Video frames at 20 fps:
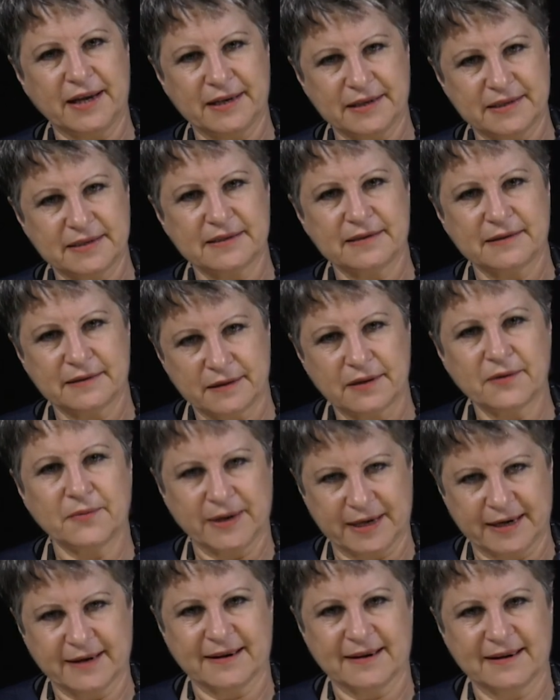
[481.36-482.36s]
is the
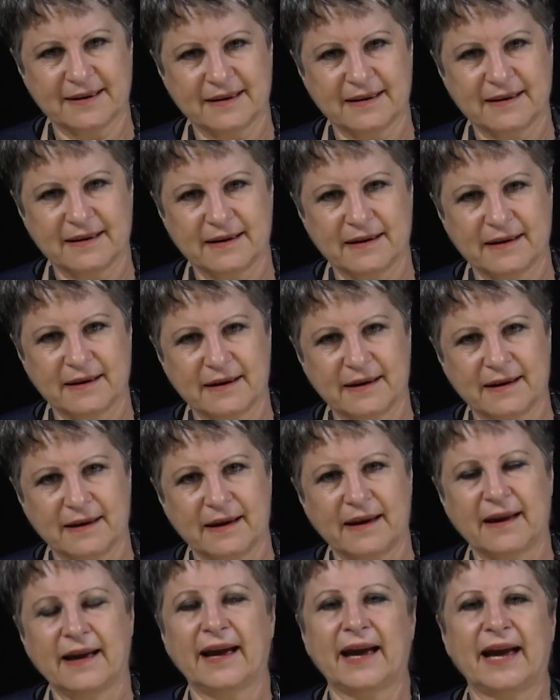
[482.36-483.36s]
winner.
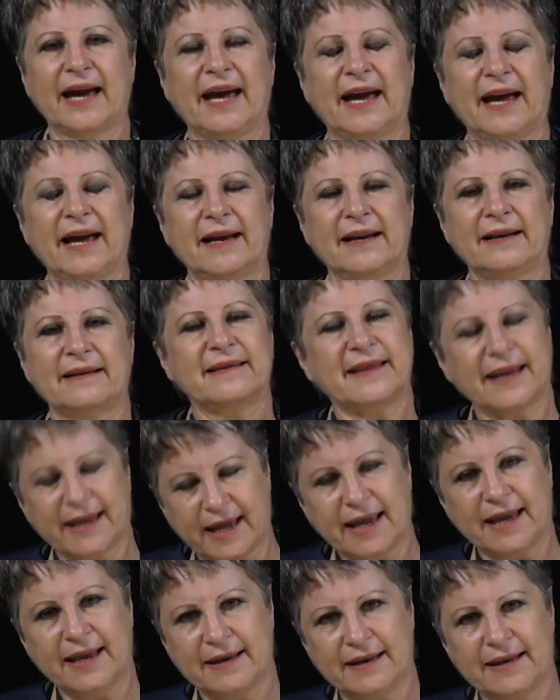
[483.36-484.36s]
And the
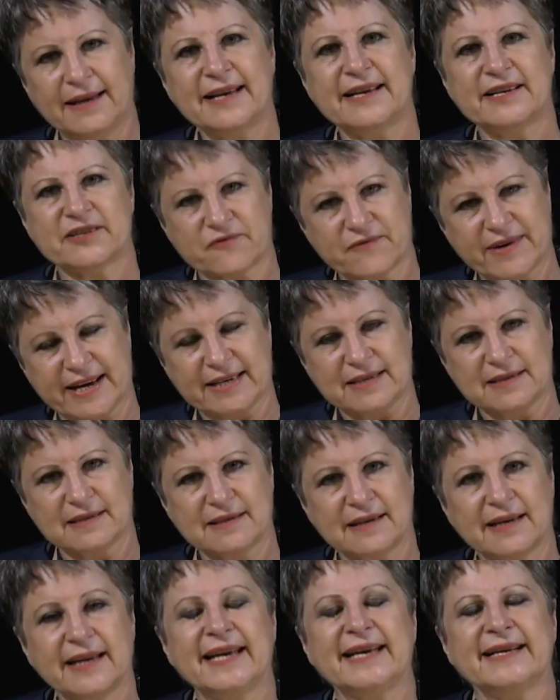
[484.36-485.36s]
end is
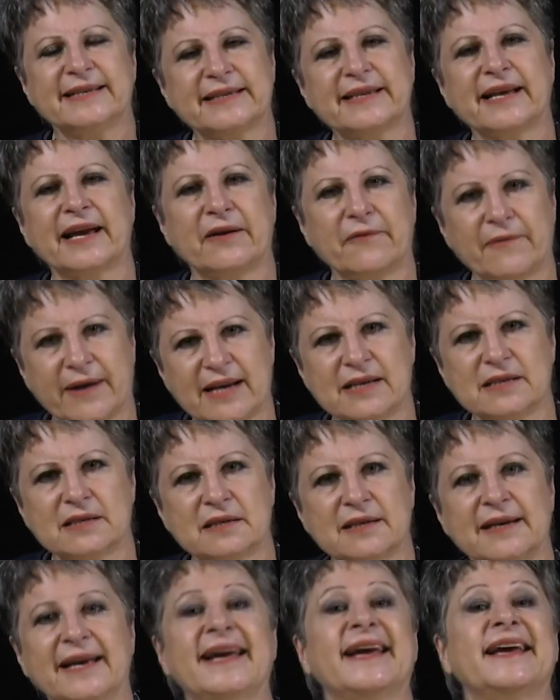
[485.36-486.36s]
rest. Is there
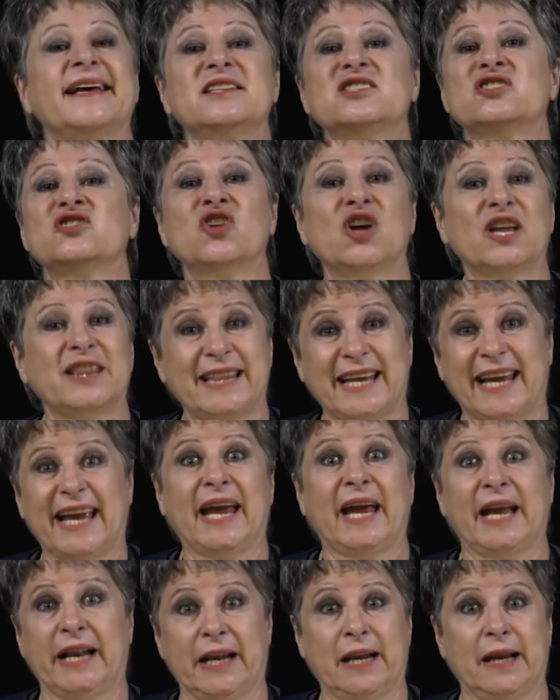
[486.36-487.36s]
rest? It's not
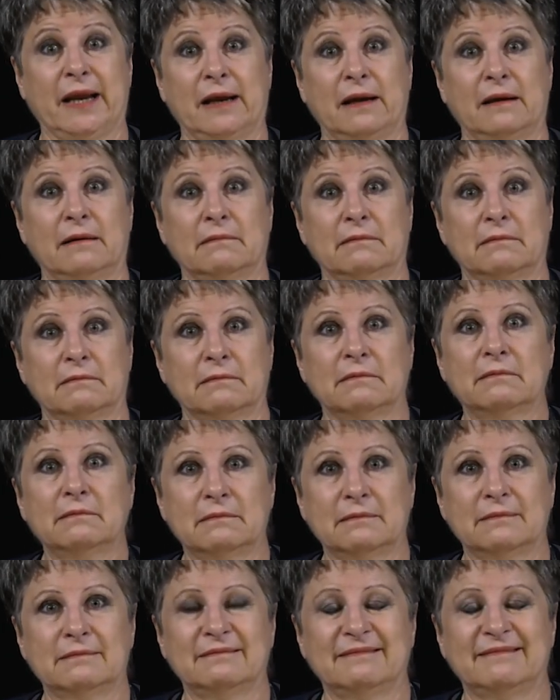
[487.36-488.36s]
the end.
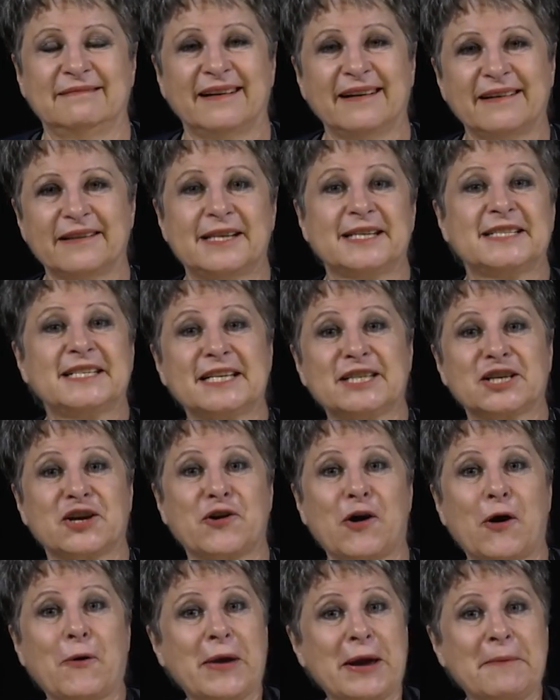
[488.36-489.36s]
This is
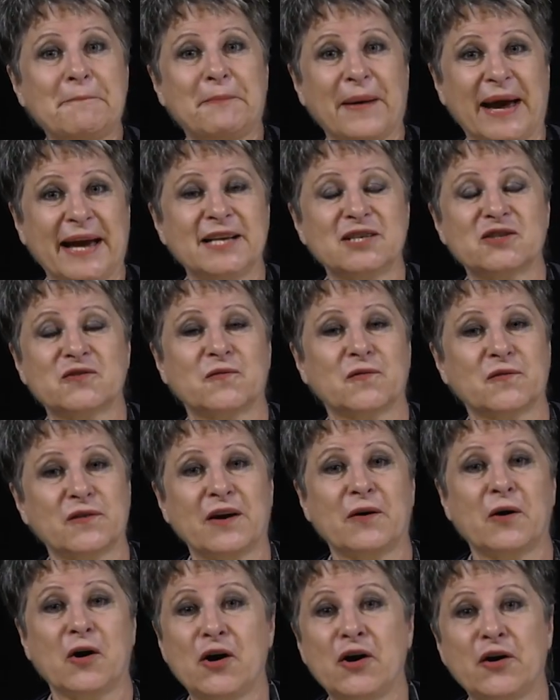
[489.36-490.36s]
growing pains for
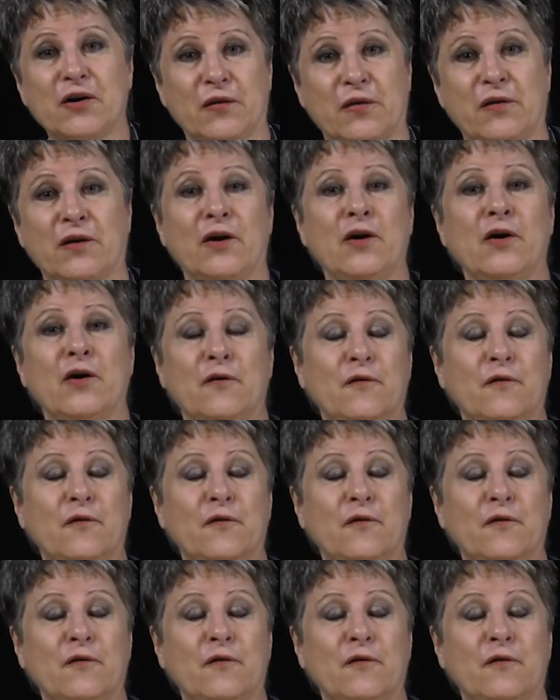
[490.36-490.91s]
the earth